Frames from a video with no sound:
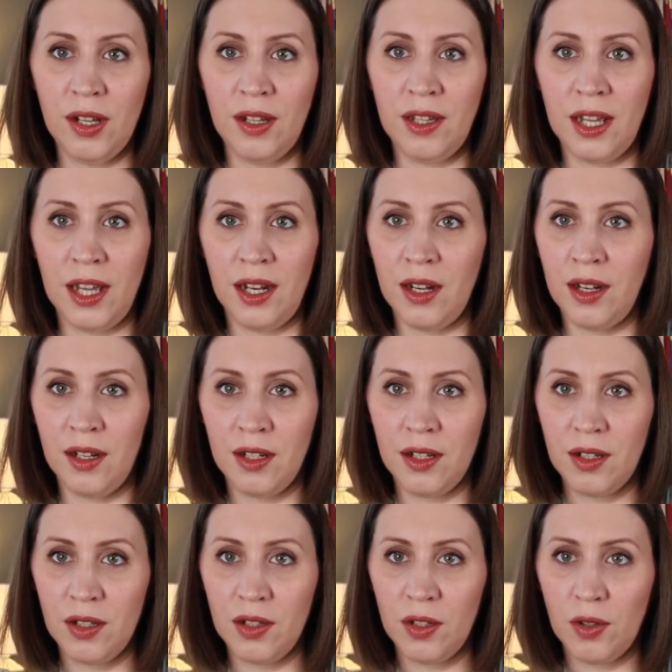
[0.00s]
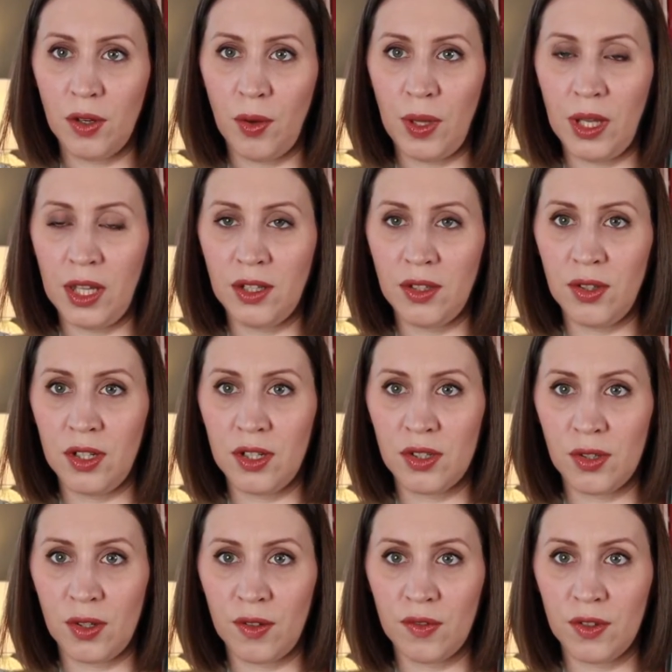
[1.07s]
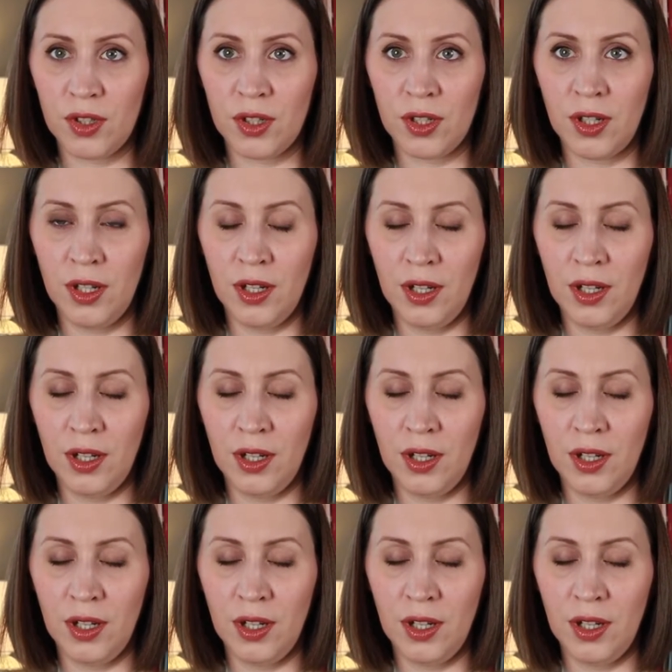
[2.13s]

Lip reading: and then growing into the softer